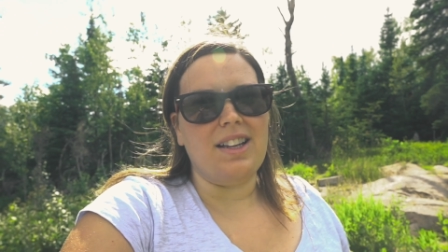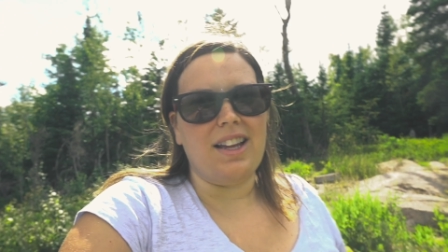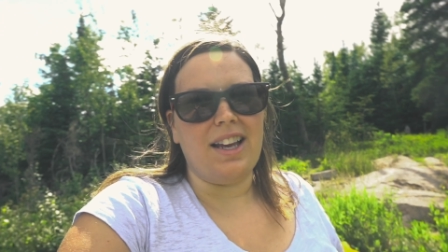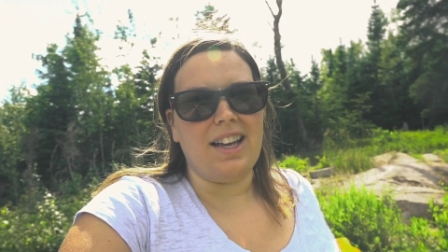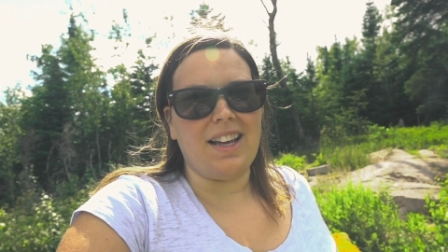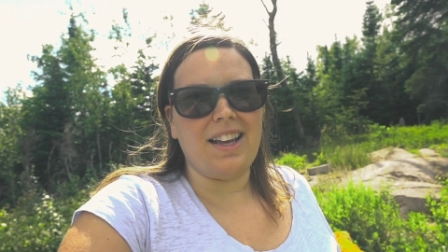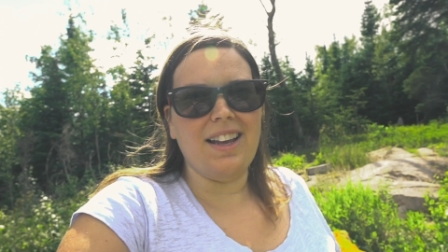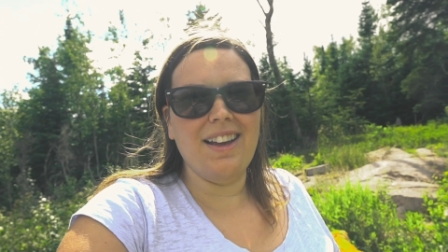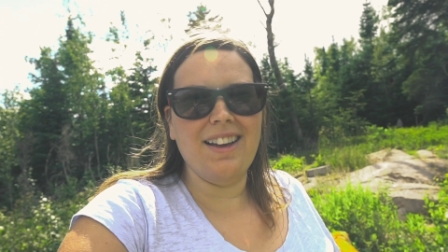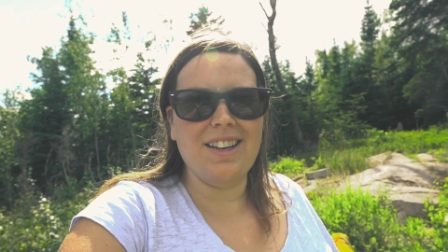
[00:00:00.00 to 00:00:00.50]

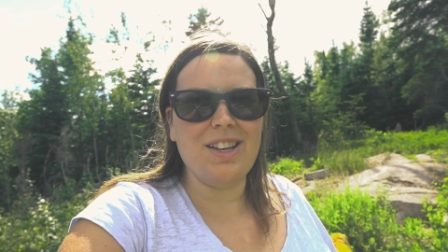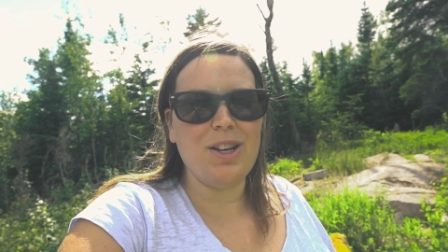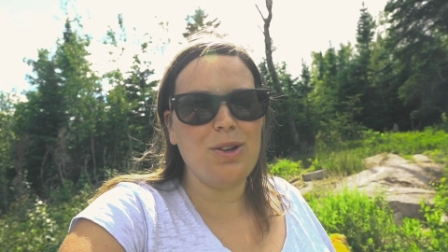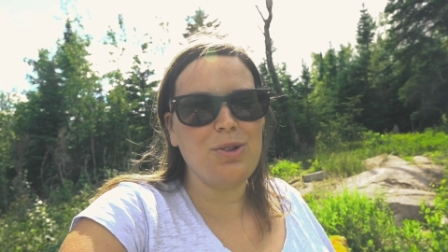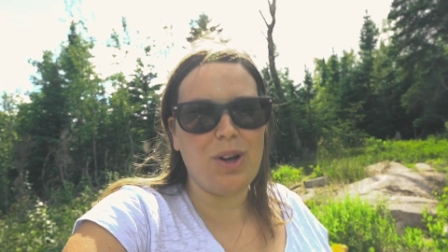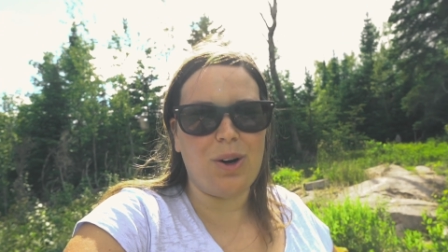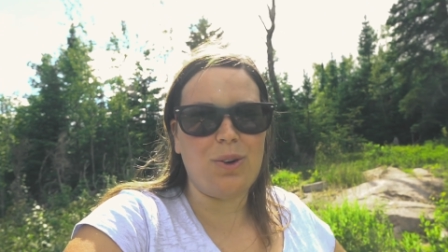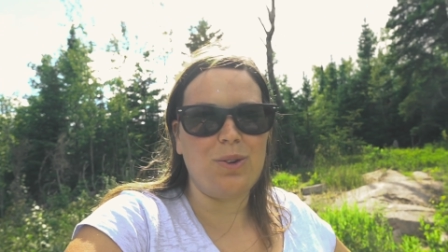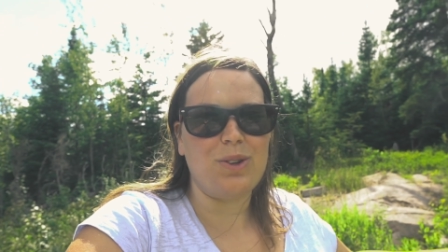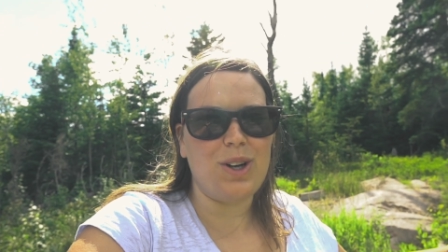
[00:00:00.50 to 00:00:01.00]
Like, you
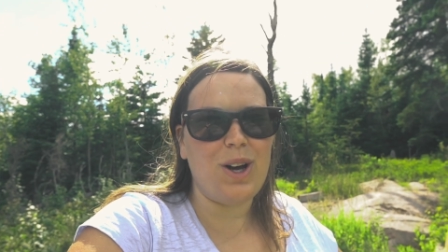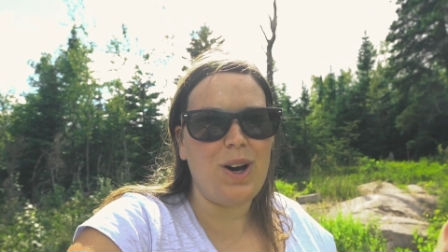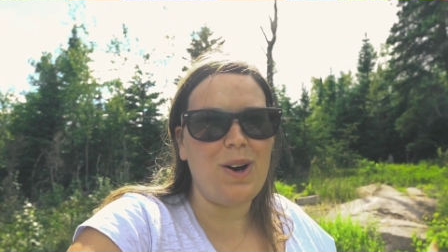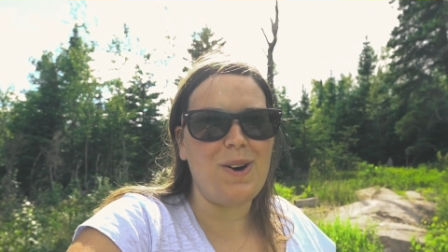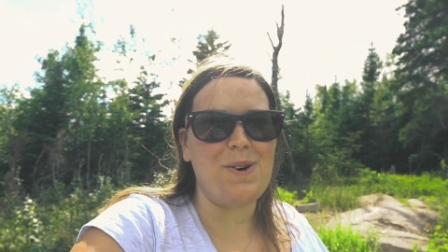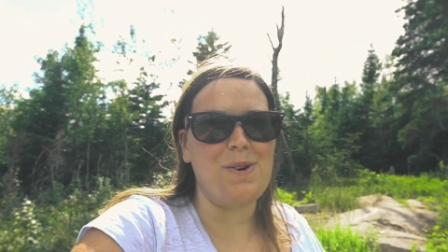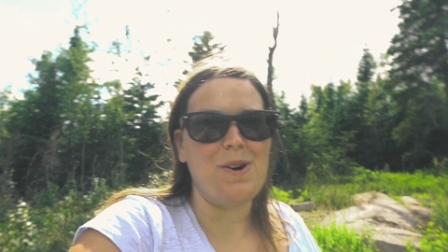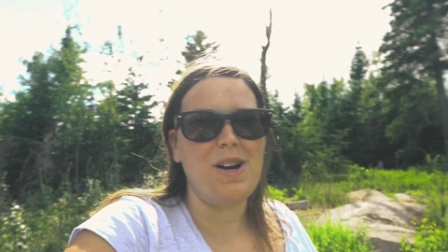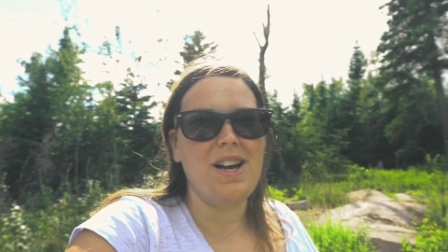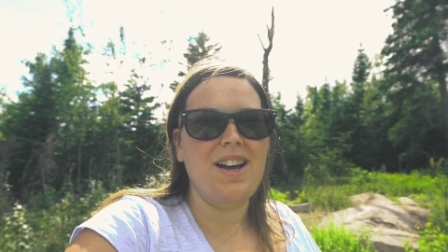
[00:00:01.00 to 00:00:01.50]
don't
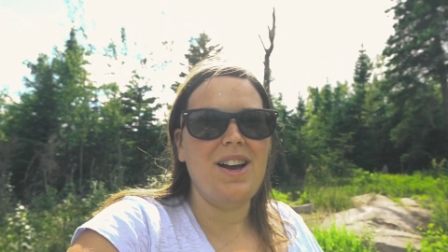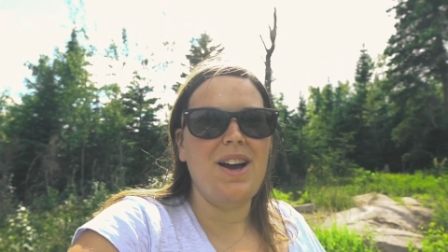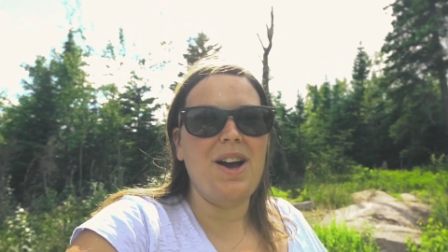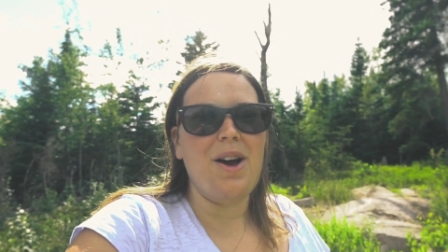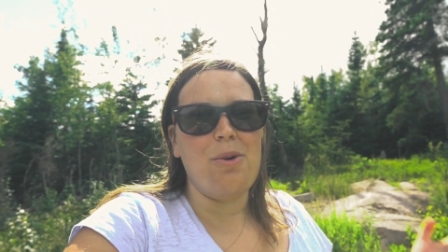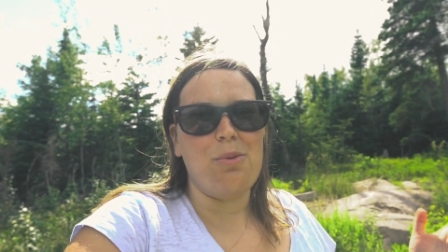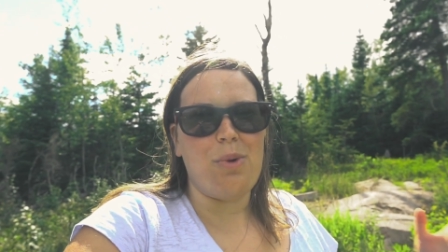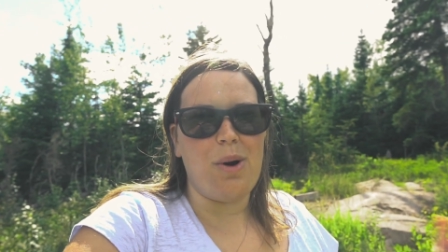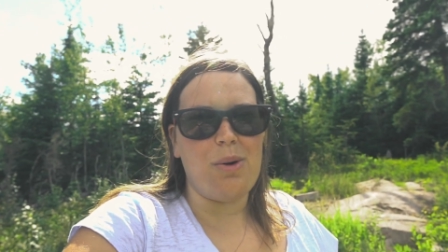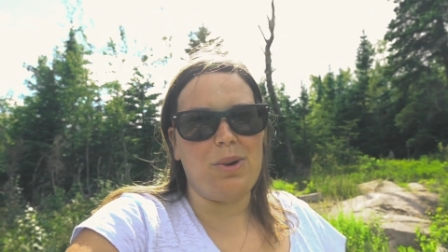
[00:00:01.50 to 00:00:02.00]
know
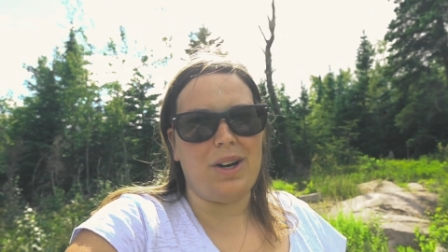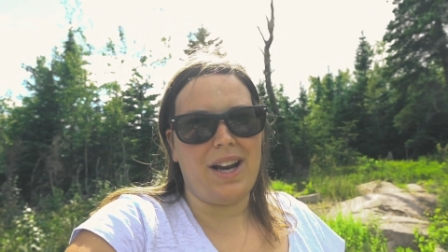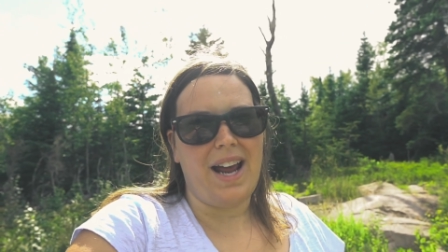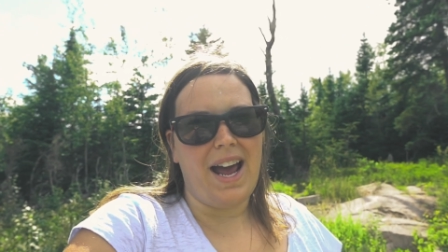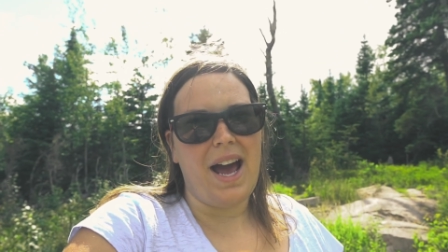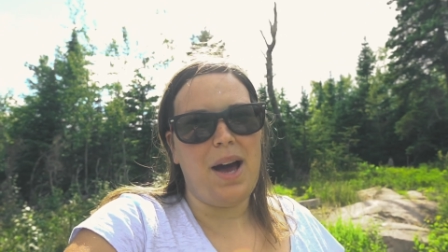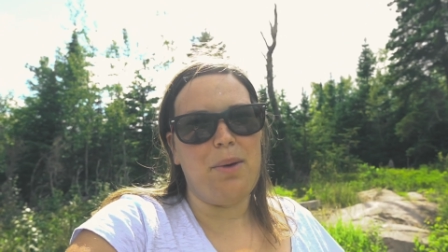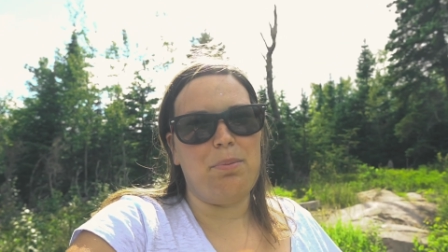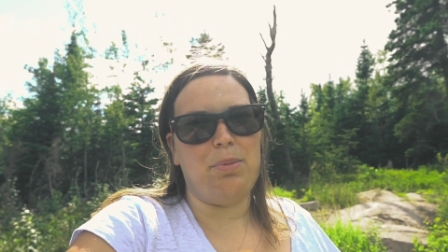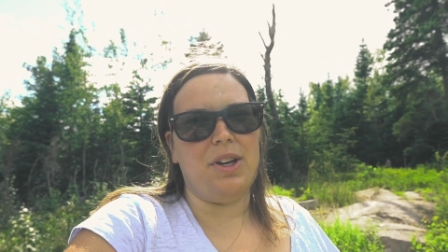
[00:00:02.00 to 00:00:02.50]
what would
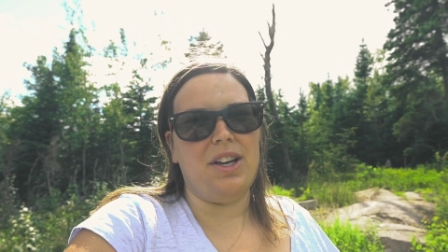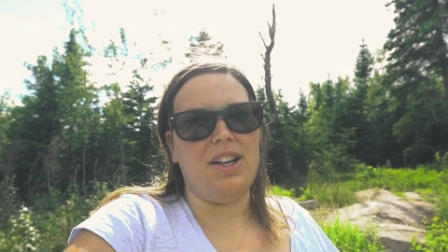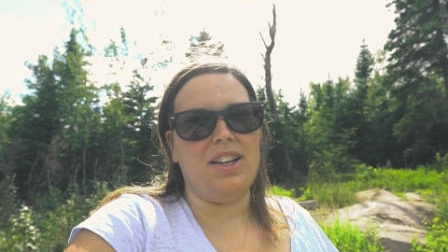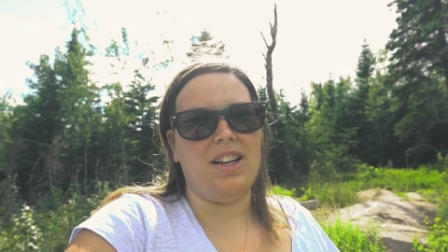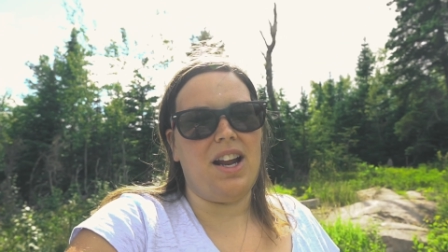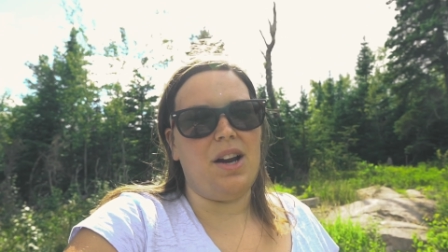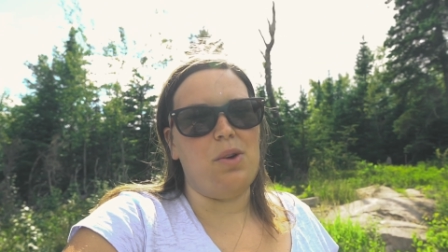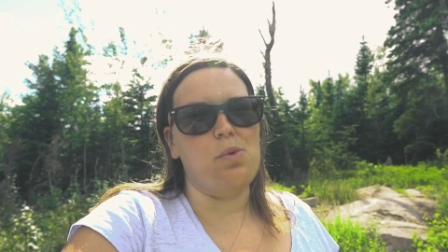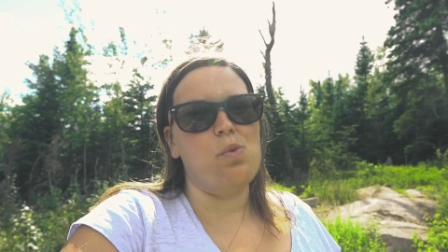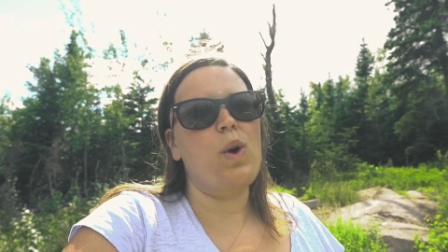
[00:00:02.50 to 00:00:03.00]
happen
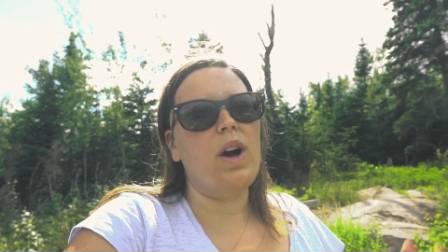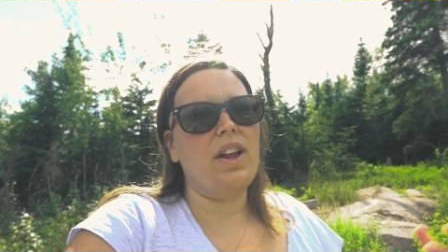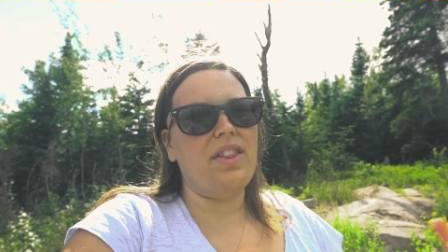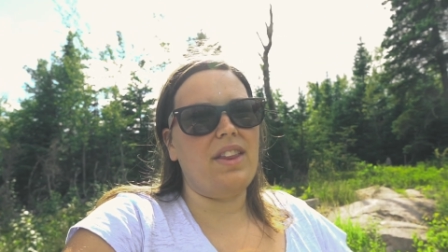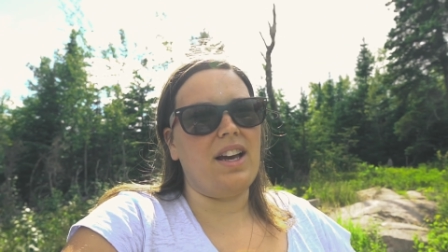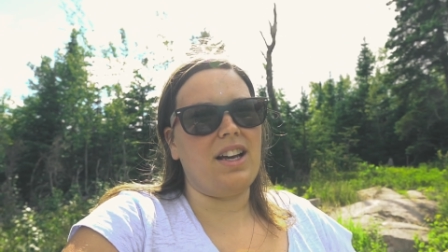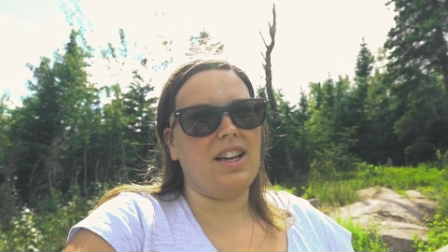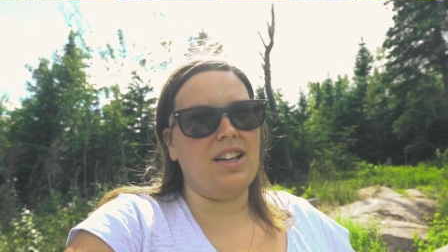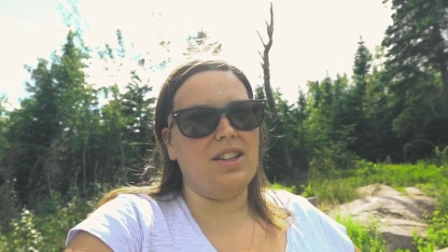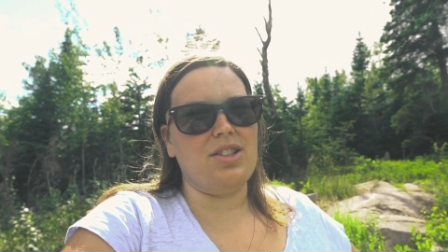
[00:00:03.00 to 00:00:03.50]
and what
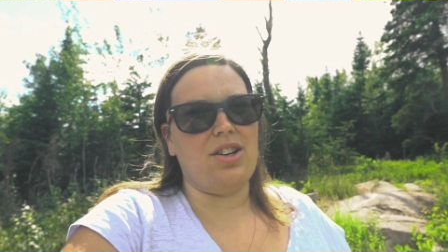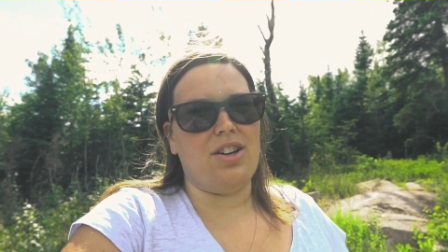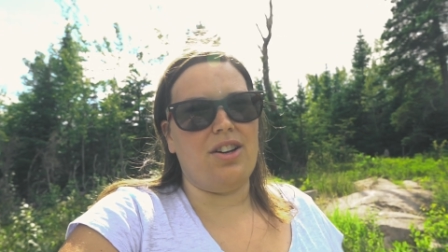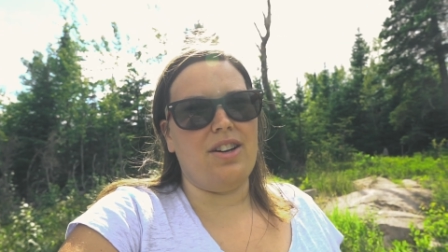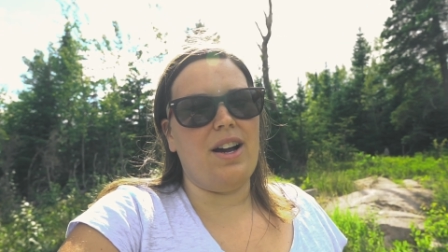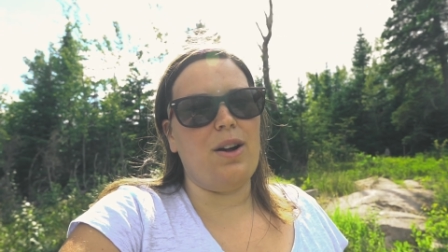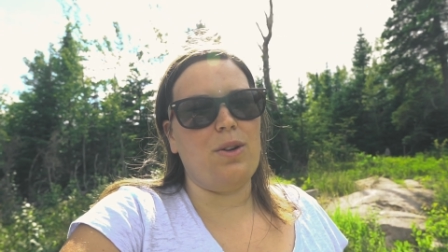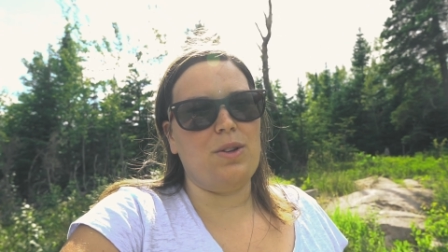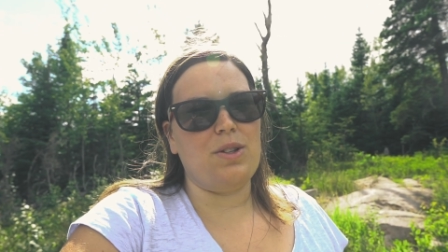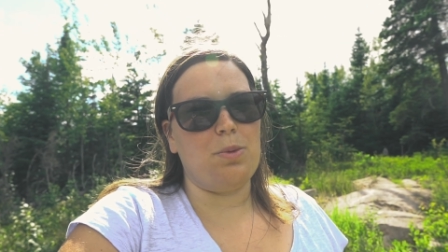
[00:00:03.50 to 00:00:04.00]
that could
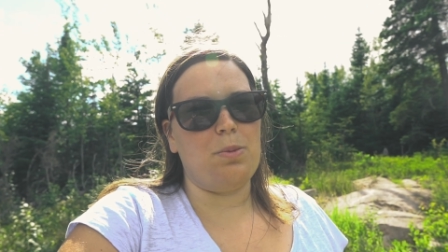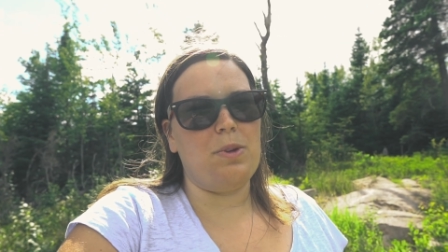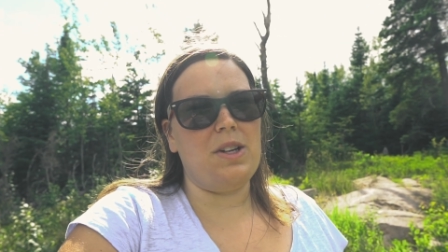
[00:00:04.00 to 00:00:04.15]
turn out to